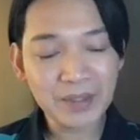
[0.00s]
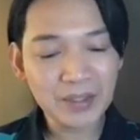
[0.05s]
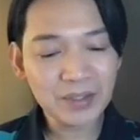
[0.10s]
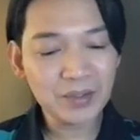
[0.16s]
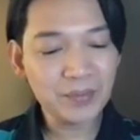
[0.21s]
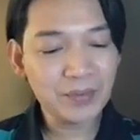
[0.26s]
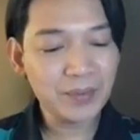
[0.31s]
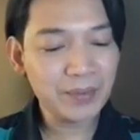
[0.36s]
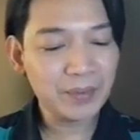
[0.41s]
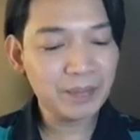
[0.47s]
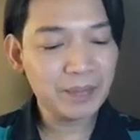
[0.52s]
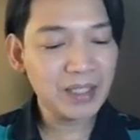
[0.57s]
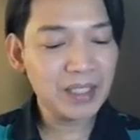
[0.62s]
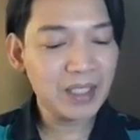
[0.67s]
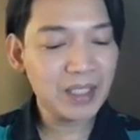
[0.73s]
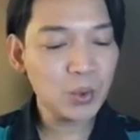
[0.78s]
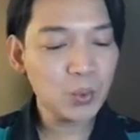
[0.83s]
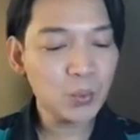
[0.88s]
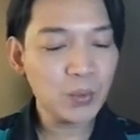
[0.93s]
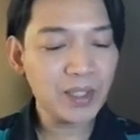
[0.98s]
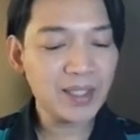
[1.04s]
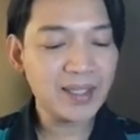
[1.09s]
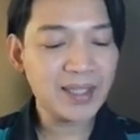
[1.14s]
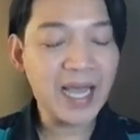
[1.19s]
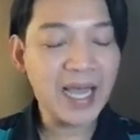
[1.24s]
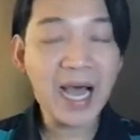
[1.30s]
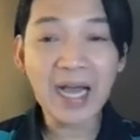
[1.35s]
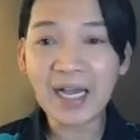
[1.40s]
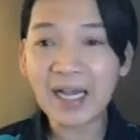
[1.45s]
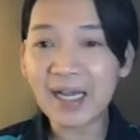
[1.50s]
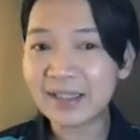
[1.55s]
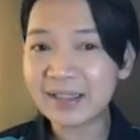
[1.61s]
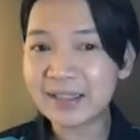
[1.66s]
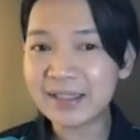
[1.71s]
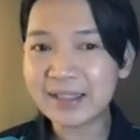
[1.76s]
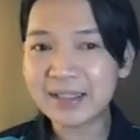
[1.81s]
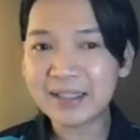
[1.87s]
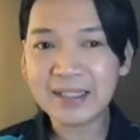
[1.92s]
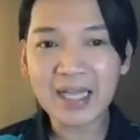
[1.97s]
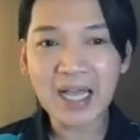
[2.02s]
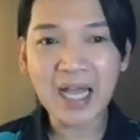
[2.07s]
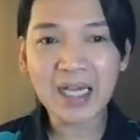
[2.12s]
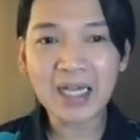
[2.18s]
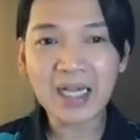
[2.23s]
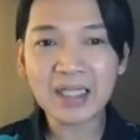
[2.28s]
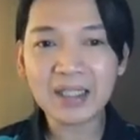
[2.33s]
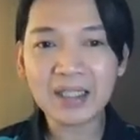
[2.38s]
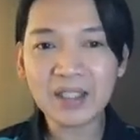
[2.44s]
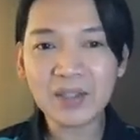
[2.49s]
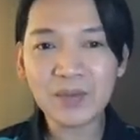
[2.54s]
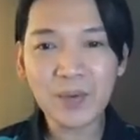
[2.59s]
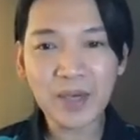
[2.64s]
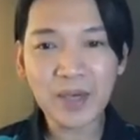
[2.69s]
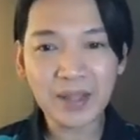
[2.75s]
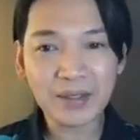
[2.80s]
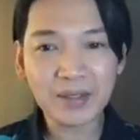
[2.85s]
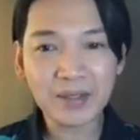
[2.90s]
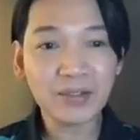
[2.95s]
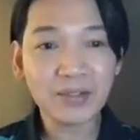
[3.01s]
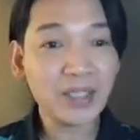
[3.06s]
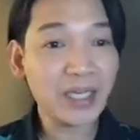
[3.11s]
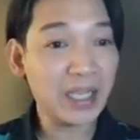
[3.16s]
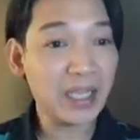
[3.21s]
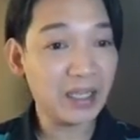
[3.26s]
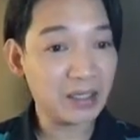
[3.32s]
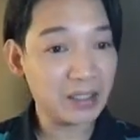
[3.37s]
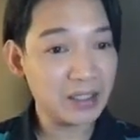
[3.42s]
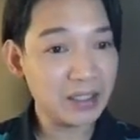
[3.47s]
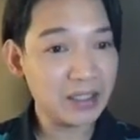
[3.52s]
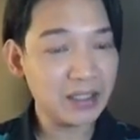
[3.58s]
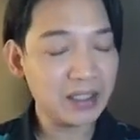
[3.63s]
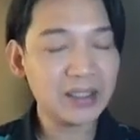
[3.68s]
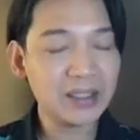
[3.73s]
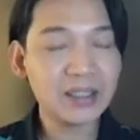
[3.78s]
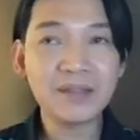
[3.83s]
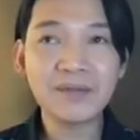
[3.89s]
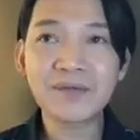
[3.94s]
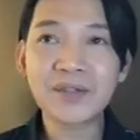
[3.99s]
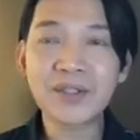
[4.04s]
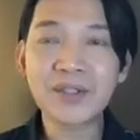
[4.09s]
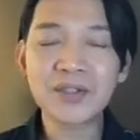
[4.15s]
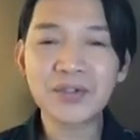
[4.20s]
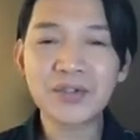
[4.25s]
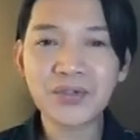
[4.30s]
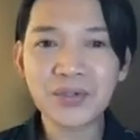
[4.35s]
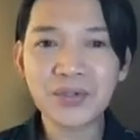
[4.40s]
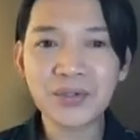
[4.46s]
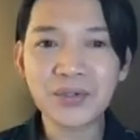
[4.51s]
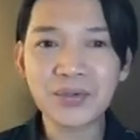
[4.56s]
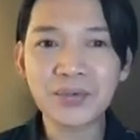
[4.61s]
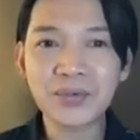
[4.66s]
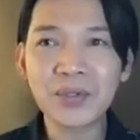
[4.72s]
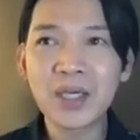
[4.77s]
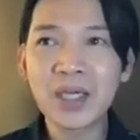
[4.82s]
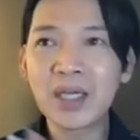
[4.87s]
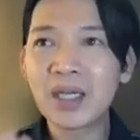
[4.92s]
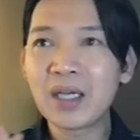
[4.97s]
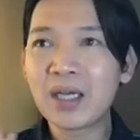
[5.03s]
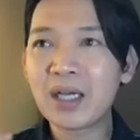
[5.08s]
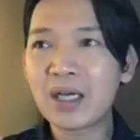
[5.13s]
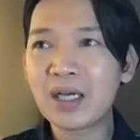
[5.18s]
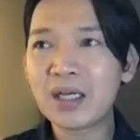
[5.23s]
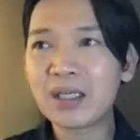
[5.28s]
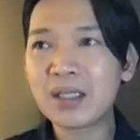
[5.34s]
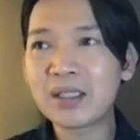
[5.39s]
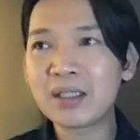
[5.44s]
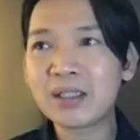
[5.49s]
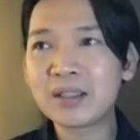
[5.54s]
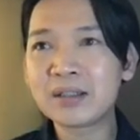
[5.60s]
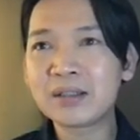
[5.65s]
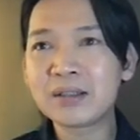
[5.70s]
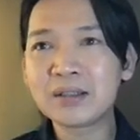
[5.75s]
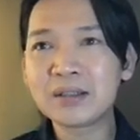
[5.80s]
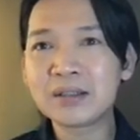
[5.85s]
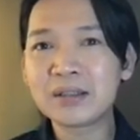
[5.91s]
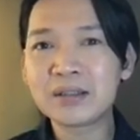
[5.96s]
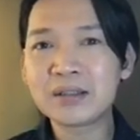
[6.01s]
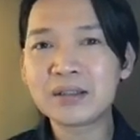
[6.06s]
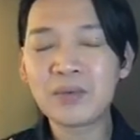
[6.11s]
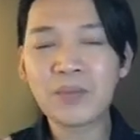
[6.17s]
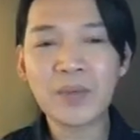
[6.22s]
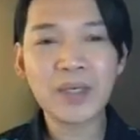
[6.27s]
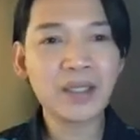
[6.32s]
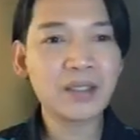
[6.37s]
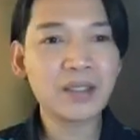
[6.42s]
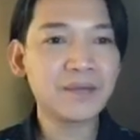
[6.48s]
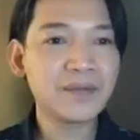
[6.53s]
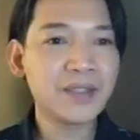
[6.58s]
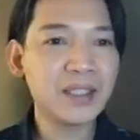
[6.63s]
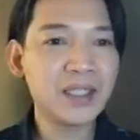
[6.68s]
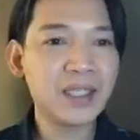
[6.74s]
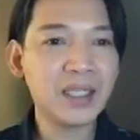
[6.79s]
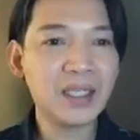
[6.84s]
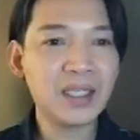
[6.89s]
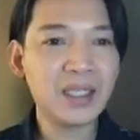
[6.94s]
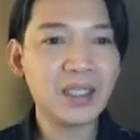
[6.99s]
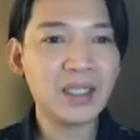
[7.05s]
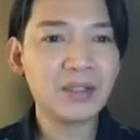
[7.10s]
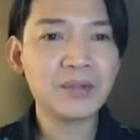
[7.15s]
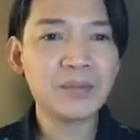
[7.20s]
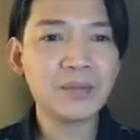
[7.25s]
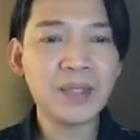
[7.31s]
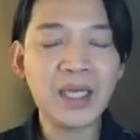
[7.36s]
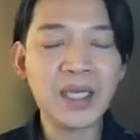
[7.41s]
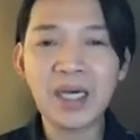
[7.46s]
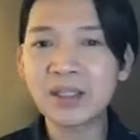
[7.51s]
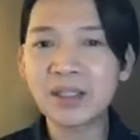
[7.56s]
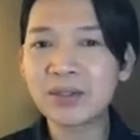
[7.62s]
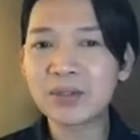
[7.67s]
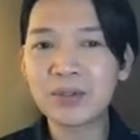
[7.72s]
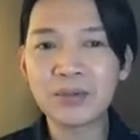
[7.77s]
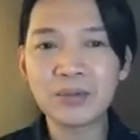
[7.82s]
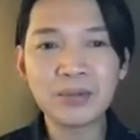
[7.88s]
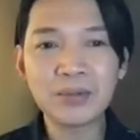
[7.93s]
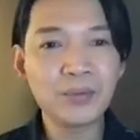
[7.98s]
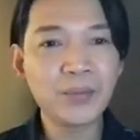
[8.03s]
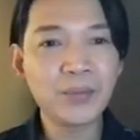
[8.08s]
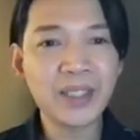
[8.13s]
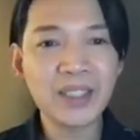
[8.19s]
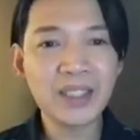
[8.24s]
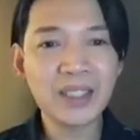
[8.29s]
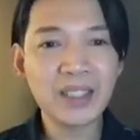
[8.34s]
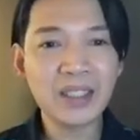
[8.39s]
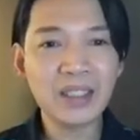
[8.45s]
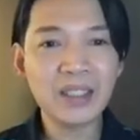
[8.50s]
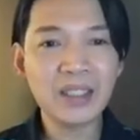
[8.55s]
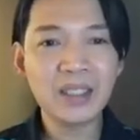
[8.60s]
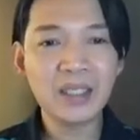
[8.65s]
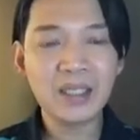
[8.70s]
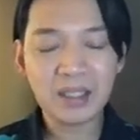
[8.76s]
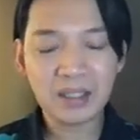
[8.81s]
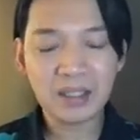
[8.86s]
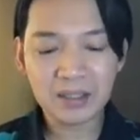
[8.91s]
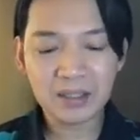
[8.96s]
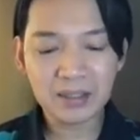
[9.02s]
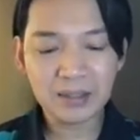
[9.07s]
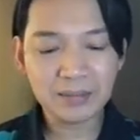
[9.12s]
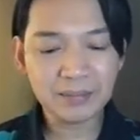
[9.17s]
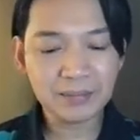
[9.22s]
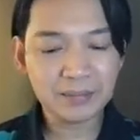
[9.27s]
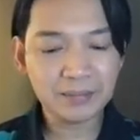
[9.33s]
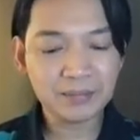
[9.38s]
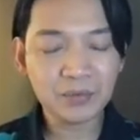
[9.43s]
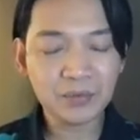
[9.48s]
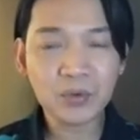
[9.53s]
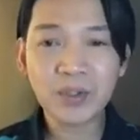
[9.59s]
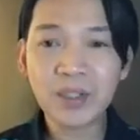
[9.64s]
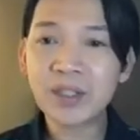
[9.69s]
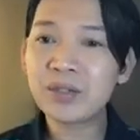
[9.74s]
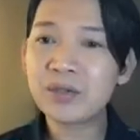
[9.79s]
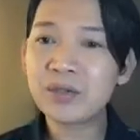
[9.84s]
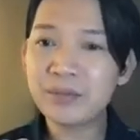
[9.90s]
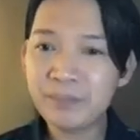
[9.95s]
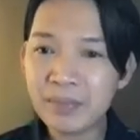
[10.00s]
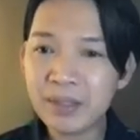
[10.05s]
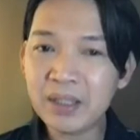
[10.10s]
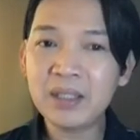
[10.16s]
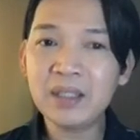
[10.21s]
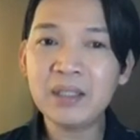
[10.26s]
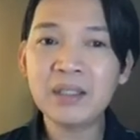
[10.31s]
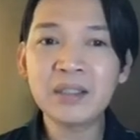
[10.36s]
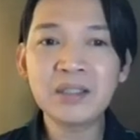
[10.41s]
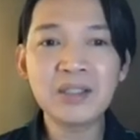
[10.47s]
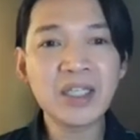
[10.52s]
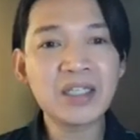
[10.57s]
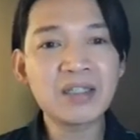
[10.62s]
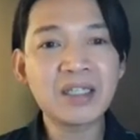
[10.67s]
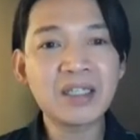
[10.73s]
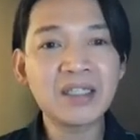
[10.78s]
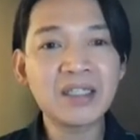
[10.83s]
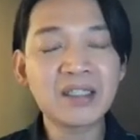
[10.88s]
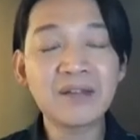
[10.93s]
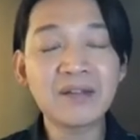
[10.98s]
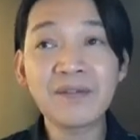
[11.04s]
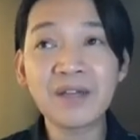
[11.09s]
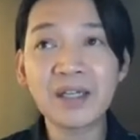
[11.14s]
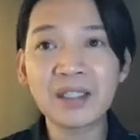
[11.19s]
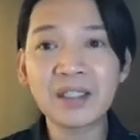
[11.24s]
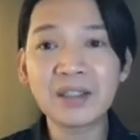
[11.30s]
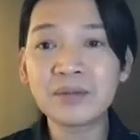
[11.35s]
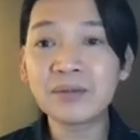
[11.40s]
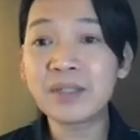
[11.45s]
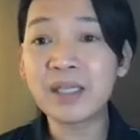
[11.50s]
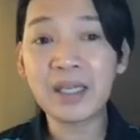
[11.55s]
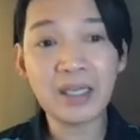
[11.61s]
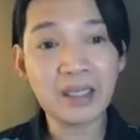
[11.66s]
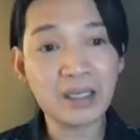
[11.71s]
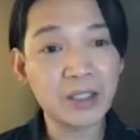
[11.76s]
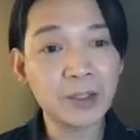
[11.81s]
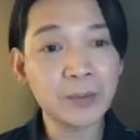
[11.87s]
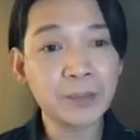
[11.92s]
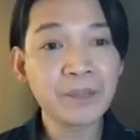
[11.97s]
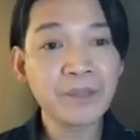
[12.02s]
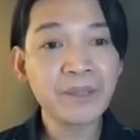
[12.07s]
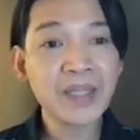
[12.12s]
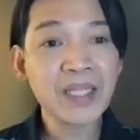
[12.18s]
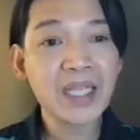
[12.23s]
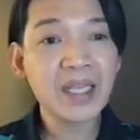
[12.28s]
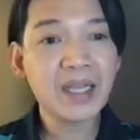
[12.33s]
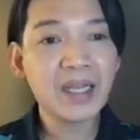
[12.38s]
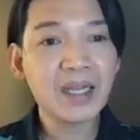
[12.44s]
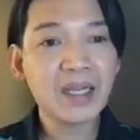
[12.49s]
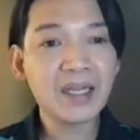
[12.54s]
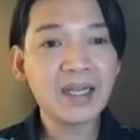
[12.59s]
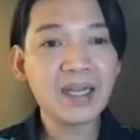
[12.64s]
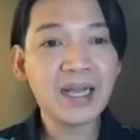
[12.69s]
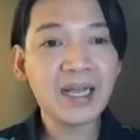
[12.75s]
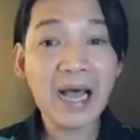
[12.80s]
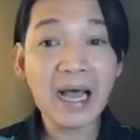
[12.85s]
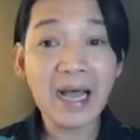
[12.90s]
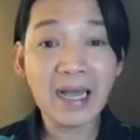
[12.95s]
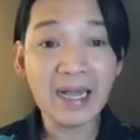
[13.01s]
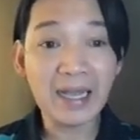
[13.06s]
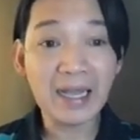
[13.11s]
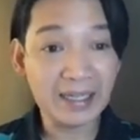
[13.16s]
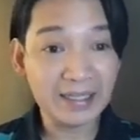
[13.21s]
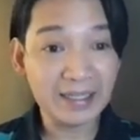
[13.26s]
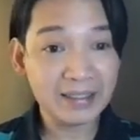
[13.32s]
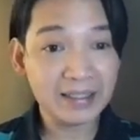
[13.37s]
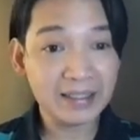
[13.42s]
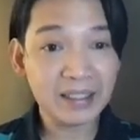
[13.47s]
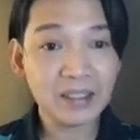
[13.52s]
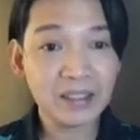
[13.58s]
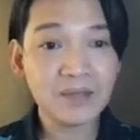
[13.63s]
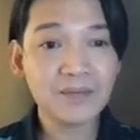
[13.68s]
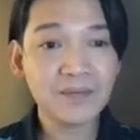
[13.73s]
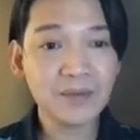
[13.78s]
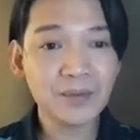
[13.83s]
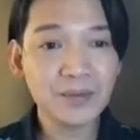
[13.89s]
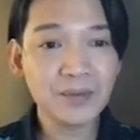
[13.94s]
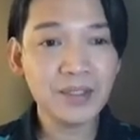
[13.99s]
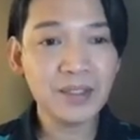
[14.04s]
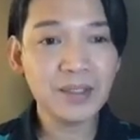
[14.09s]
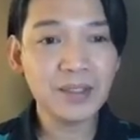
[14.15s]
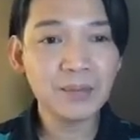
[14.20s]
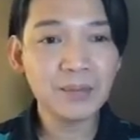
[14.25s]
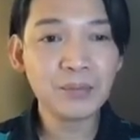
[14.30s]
So we will begin with akat. Akat is weather or air. It refers to the weather of the day. It could be hot, cold, windy, or it could be generally referring to the air. Ahan is food.